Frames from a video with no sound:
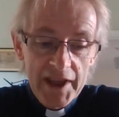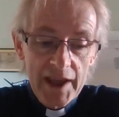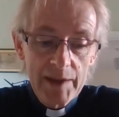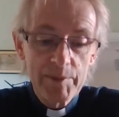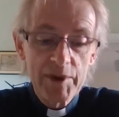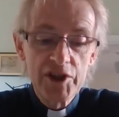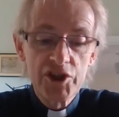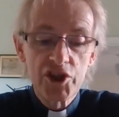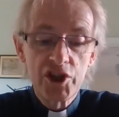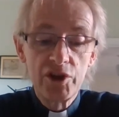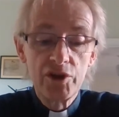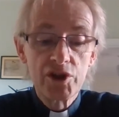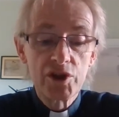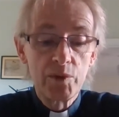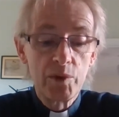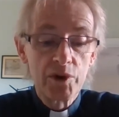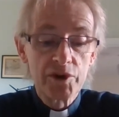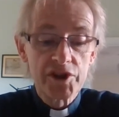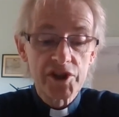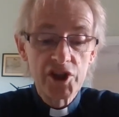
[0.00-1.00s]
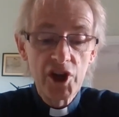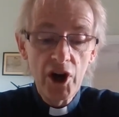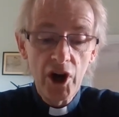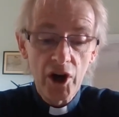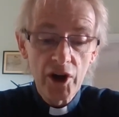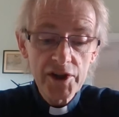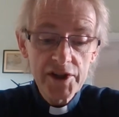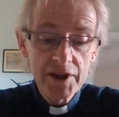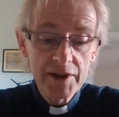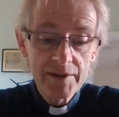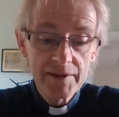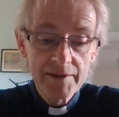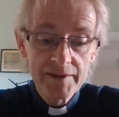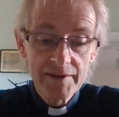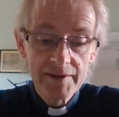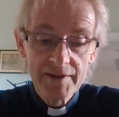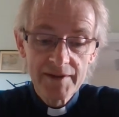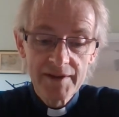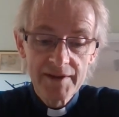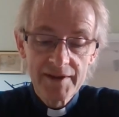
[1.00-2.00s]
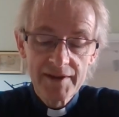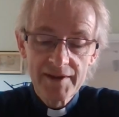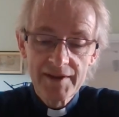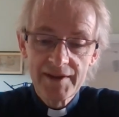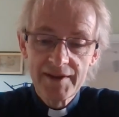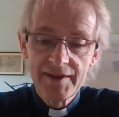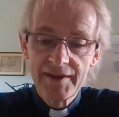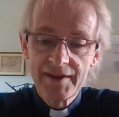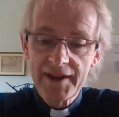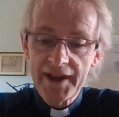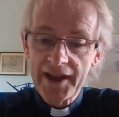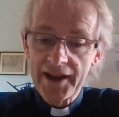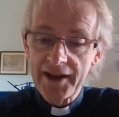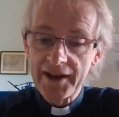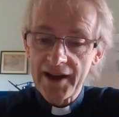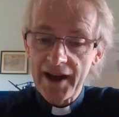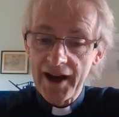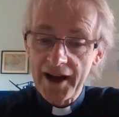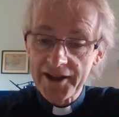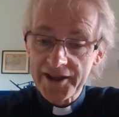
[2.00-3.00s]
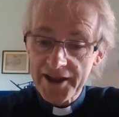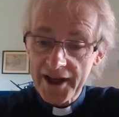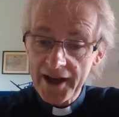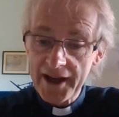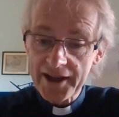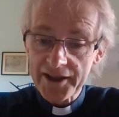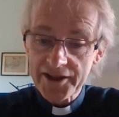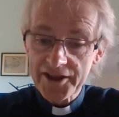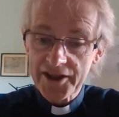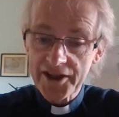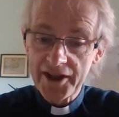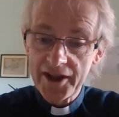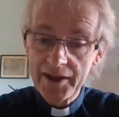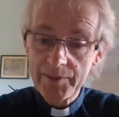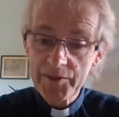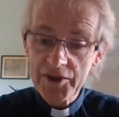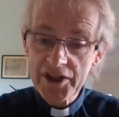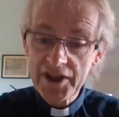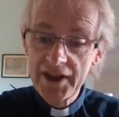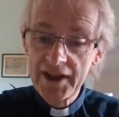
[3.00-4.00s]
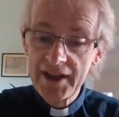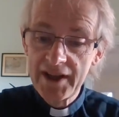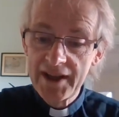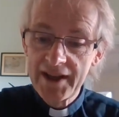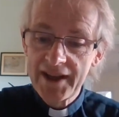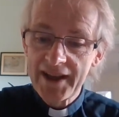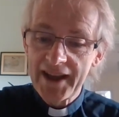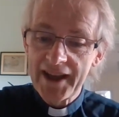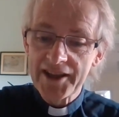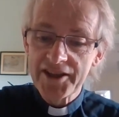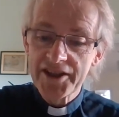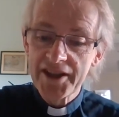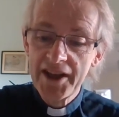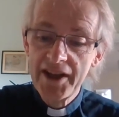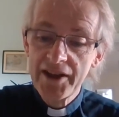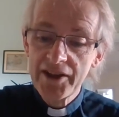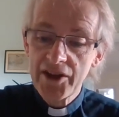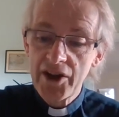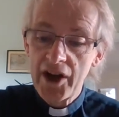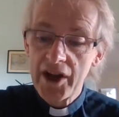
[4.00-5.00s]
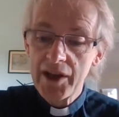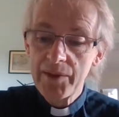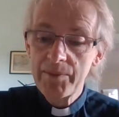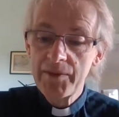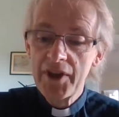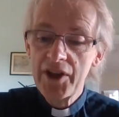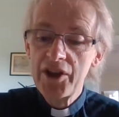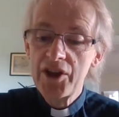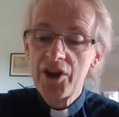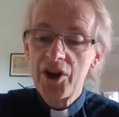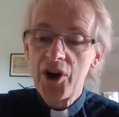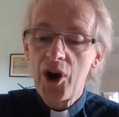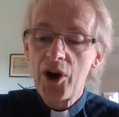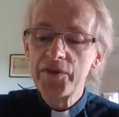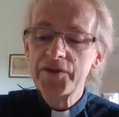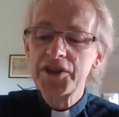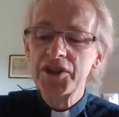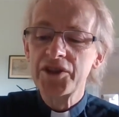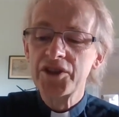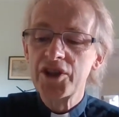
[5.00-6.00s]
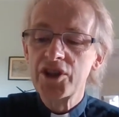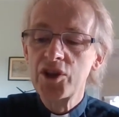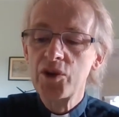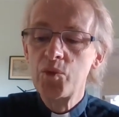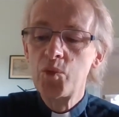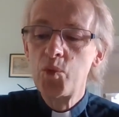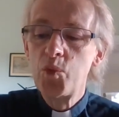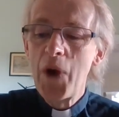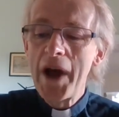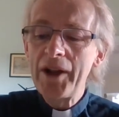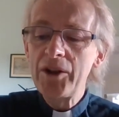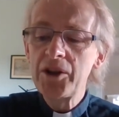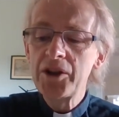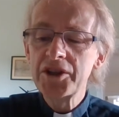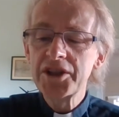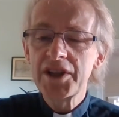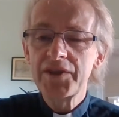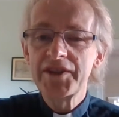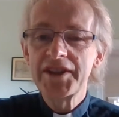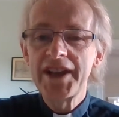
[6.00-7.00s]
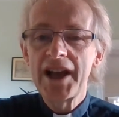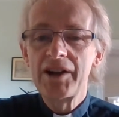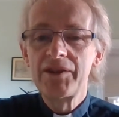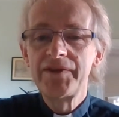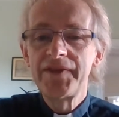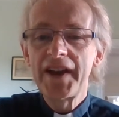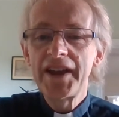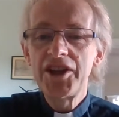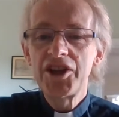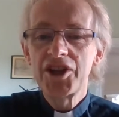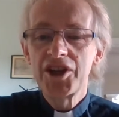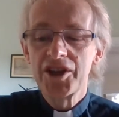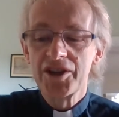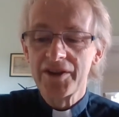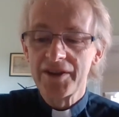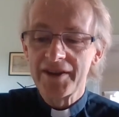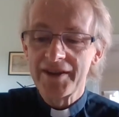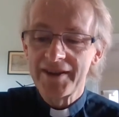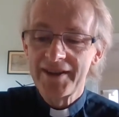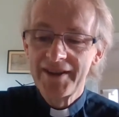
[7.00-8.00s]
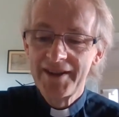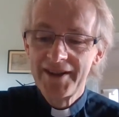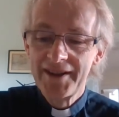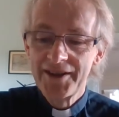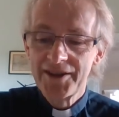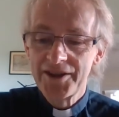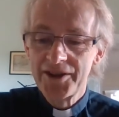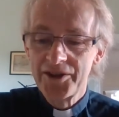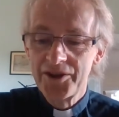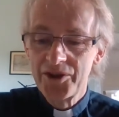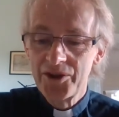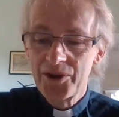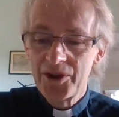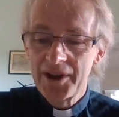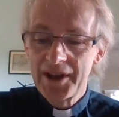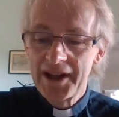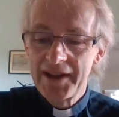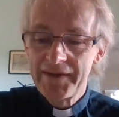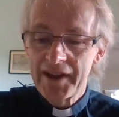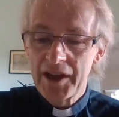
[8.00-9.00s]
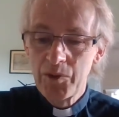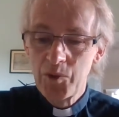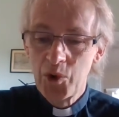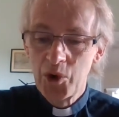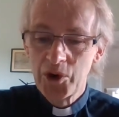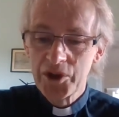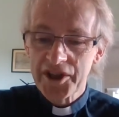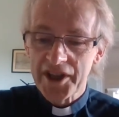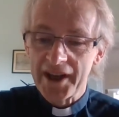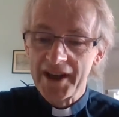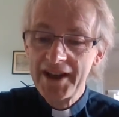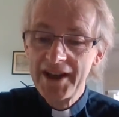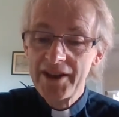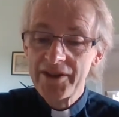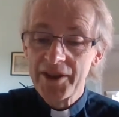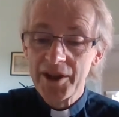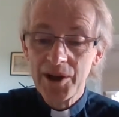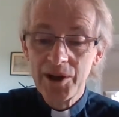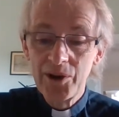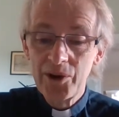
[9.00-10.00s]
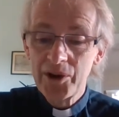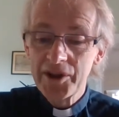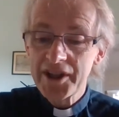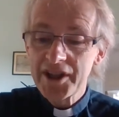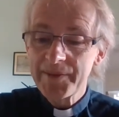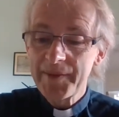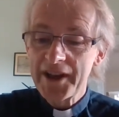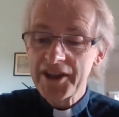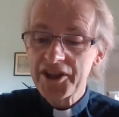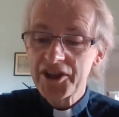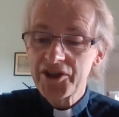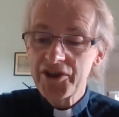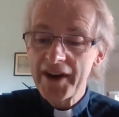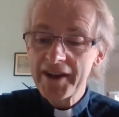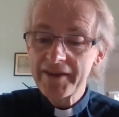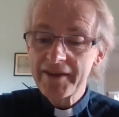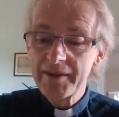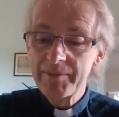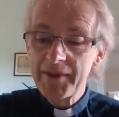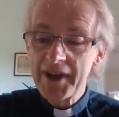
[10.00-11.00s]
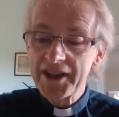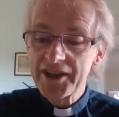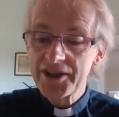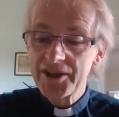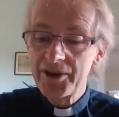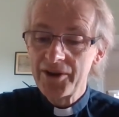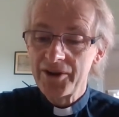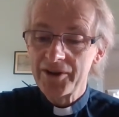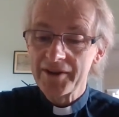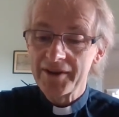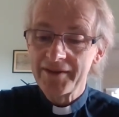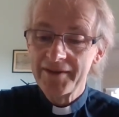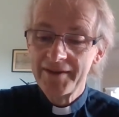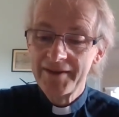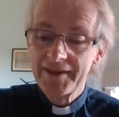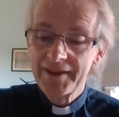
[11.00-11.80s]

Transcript: Keep in tune towards God. In Isaiah's terms, it's going often to the wells of salvation to draw living water. The Lord is my strength and my song.